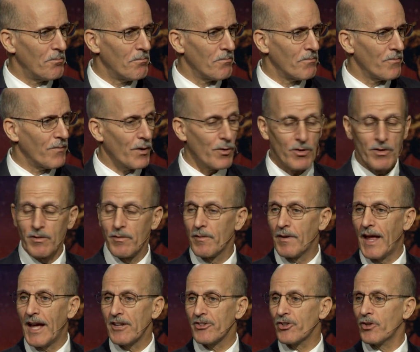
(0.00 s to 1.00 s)
They were in
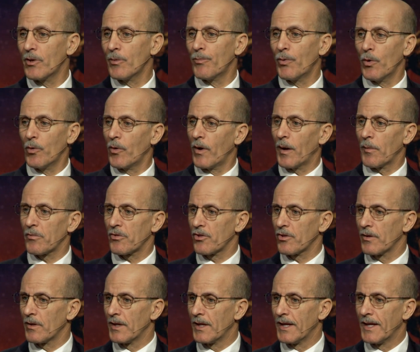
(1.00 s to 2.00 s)
national programs,
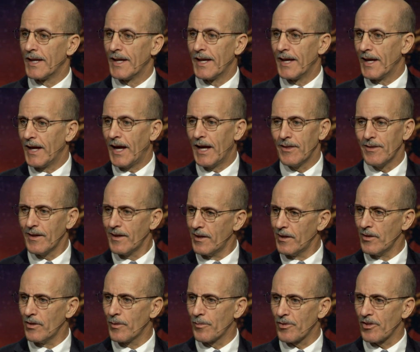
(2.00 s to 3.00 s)
and they
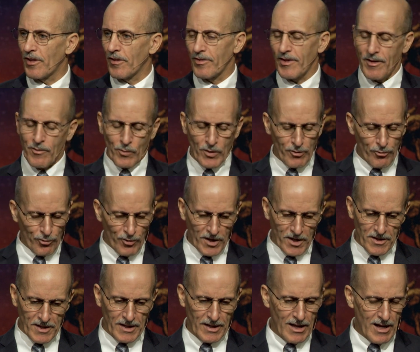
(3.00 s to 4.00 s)
killed themselves. I have one
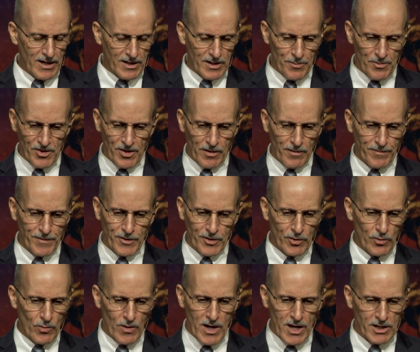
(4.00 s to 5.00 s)
friend, he locked himself in the
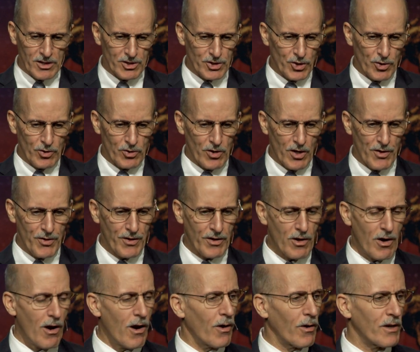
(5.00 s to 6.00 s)
garage, turned on the
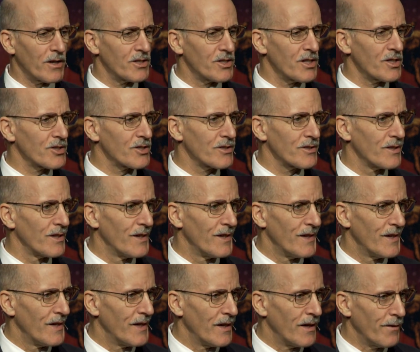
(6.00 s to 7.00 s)
car, and just
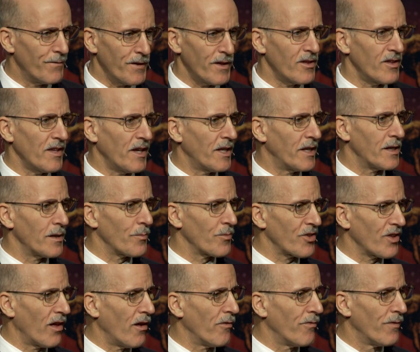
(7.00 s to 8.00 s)
asphyxiated
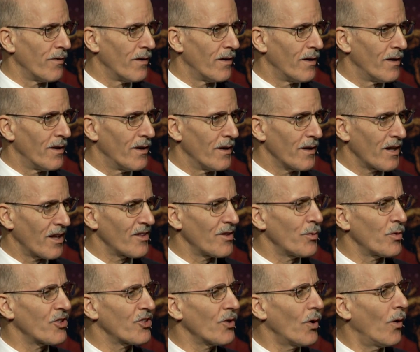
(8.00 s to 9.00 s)
himself because he
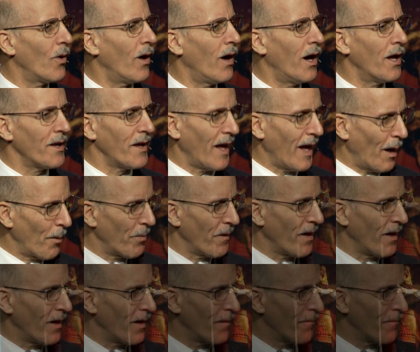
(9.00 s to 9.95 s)
was so unhappy.